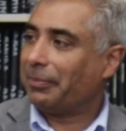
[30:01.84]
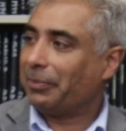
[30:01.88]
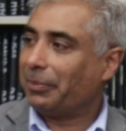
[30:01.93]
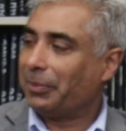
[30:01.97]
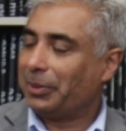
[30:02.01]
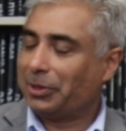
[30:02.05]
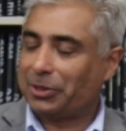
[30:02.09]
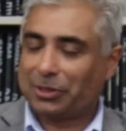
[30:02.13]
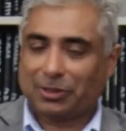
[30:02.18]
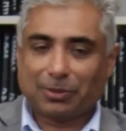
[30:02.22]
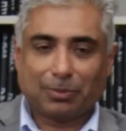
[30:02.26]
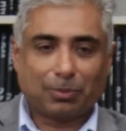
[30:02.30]

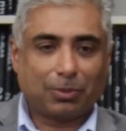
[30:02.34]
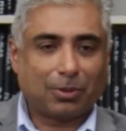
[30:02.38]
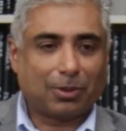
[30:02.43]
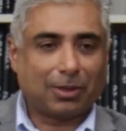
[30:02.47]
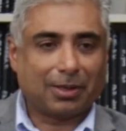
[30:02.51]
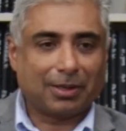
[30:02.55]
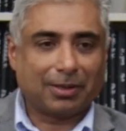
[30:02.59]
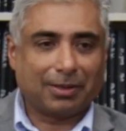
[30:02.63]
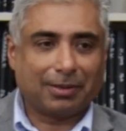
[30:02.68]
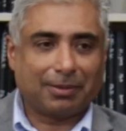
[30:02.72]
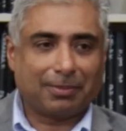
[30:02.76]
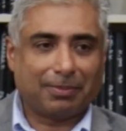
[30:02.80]
which is
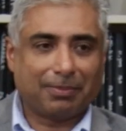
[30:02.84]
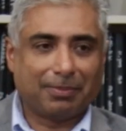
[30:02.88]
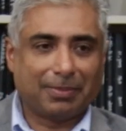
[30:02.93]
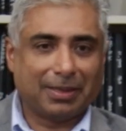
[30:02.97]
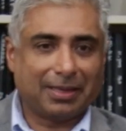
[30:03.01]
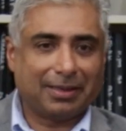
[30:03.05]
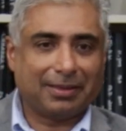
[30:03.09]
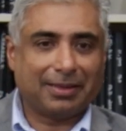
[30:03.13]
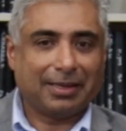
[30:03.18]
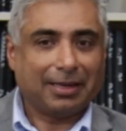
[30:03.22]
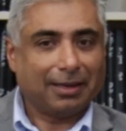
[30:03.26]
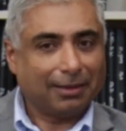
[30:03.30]
important,
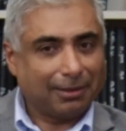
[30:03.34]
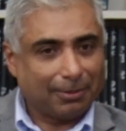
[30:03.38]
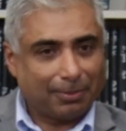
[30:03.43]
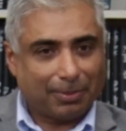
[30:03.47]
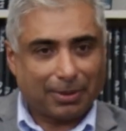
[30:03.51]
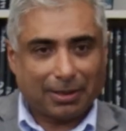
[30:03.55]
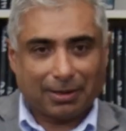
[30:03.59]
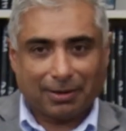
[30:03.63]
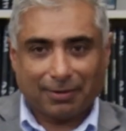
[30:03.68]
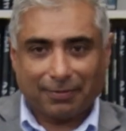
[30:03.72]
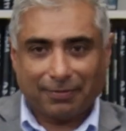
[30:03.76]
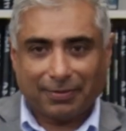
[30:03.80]
but the other
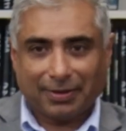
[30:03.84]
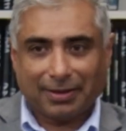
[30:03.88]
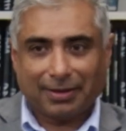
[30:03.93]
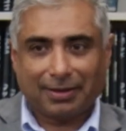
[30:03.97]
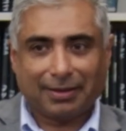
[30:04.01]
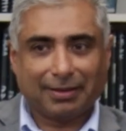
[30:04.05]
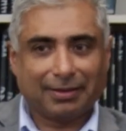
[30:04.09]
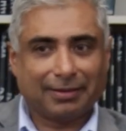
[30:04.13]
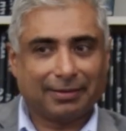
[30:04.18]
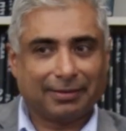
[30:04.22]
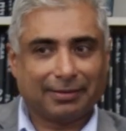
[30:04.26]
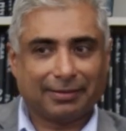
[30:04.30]
part of it
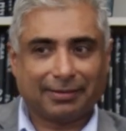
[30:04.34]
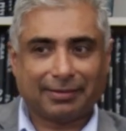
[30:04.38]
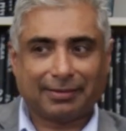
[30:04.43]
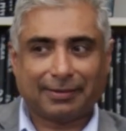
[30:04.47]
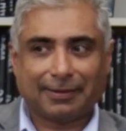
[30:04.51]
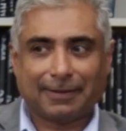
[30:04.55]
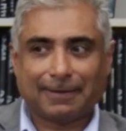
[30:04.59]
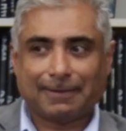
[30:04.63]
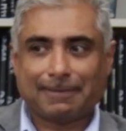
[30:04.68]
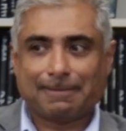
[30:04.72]
is